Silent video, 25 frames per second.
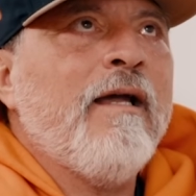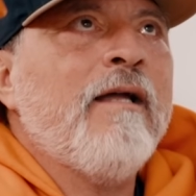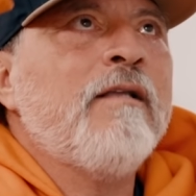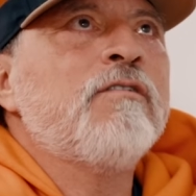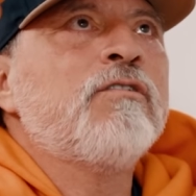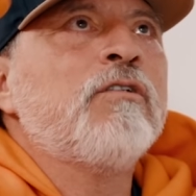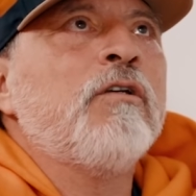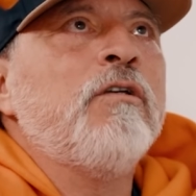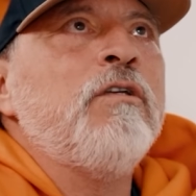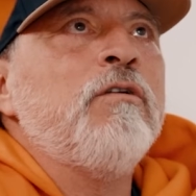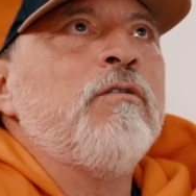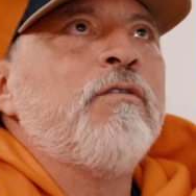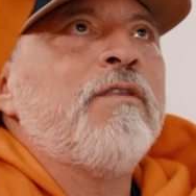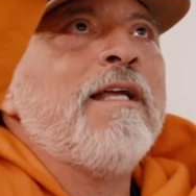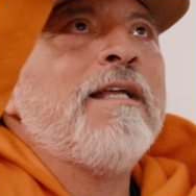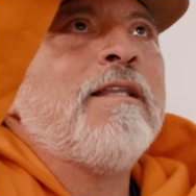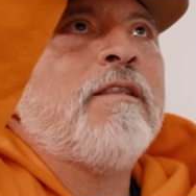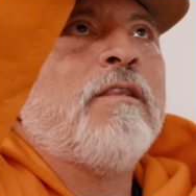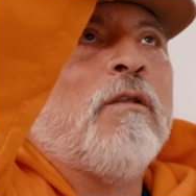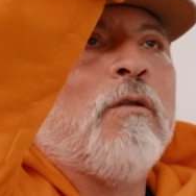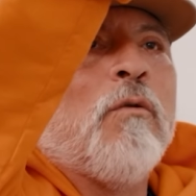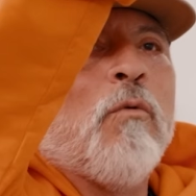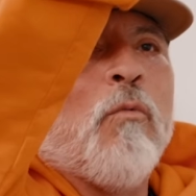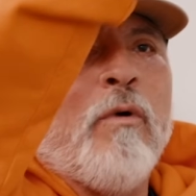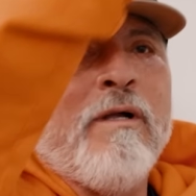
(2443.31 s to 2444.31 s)
so you think
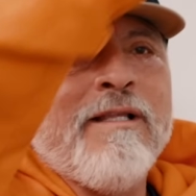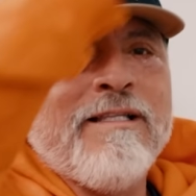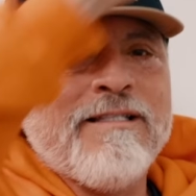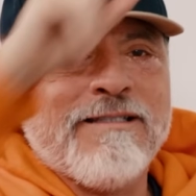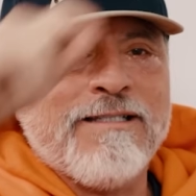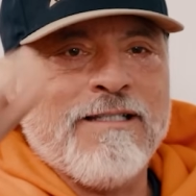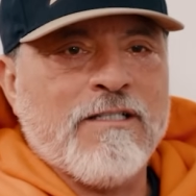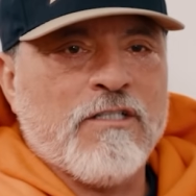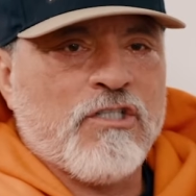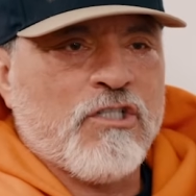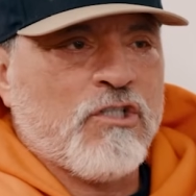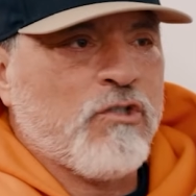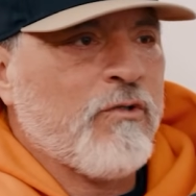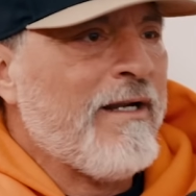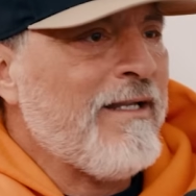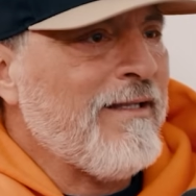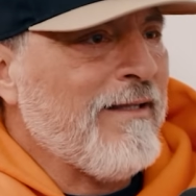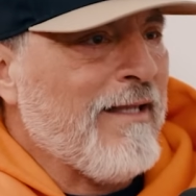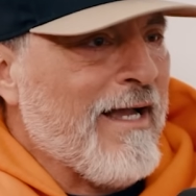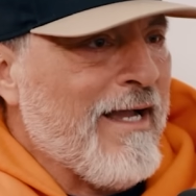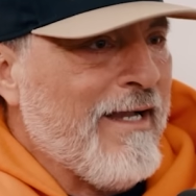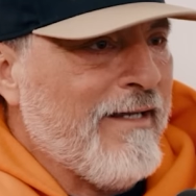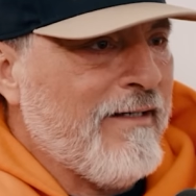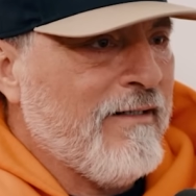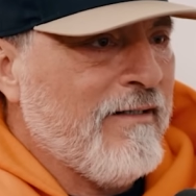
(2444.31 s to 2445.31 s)
that the ones in the straight
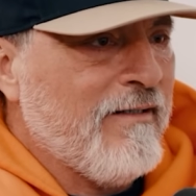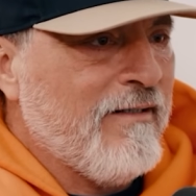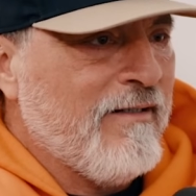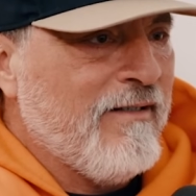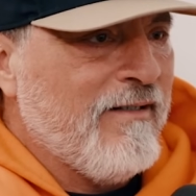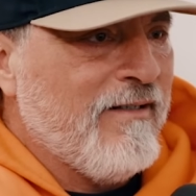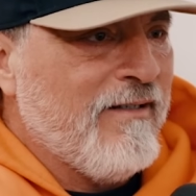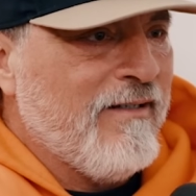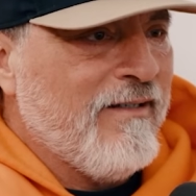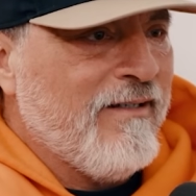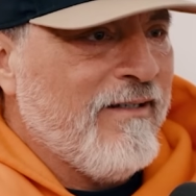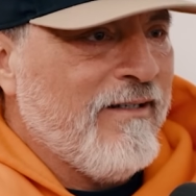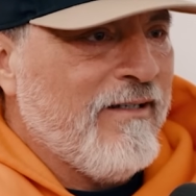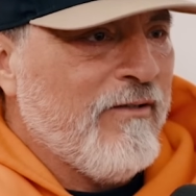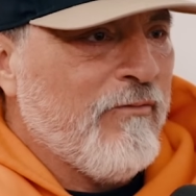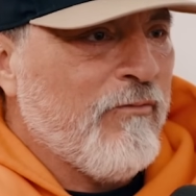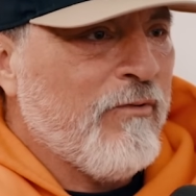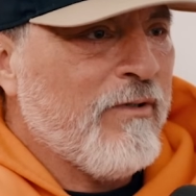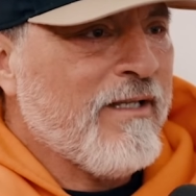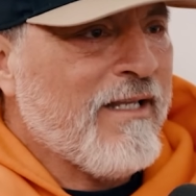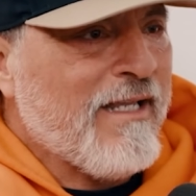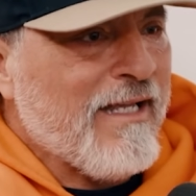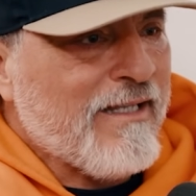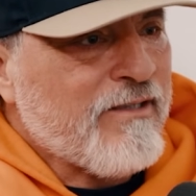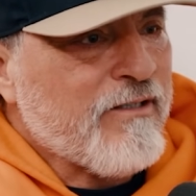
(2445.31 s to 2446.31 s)
line
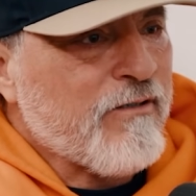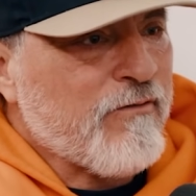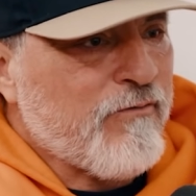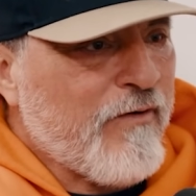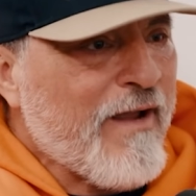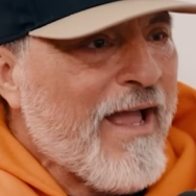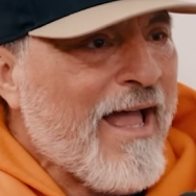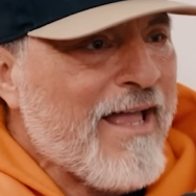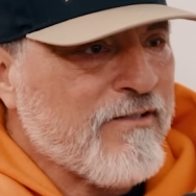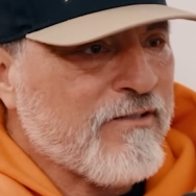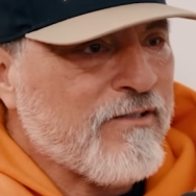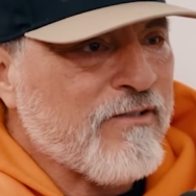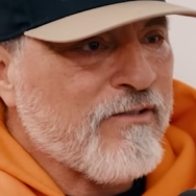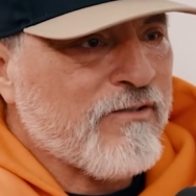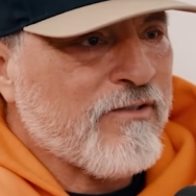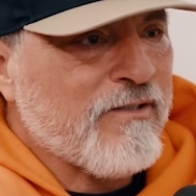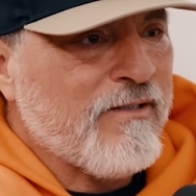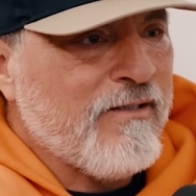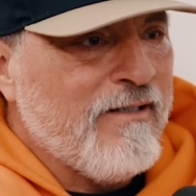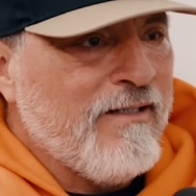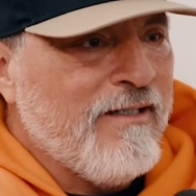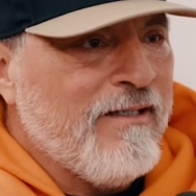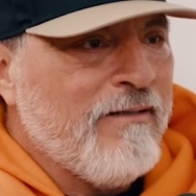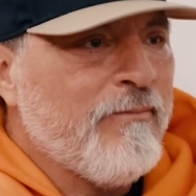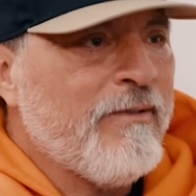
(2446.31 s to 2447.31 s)
would get there fastest,
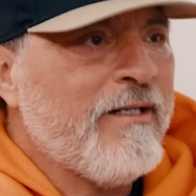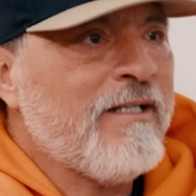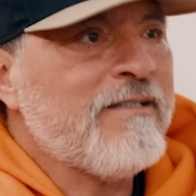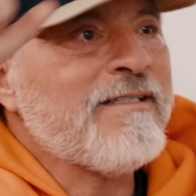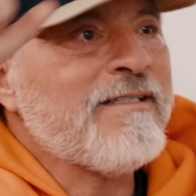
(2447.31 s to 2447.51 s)
but